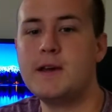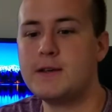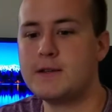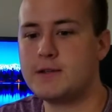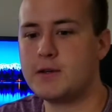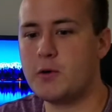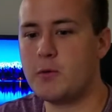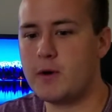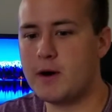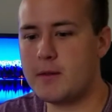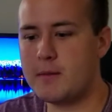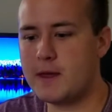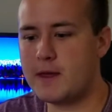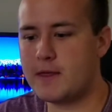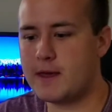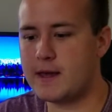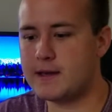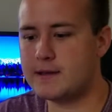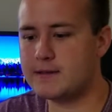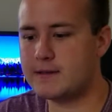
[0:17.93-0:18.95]
So one of the big
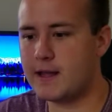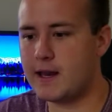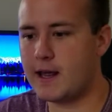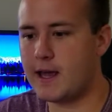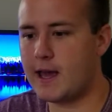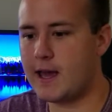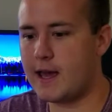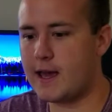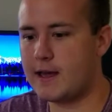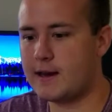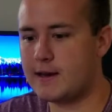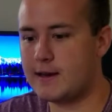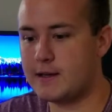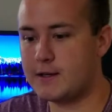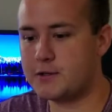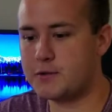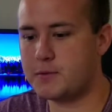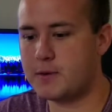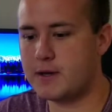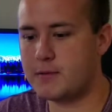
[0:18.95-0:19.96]
things that I had an
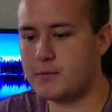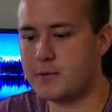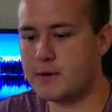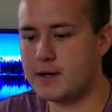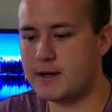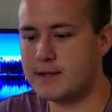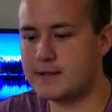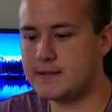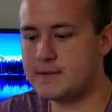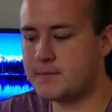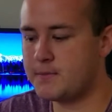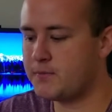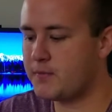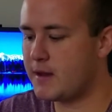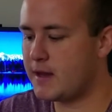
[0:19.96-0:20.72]
issue with was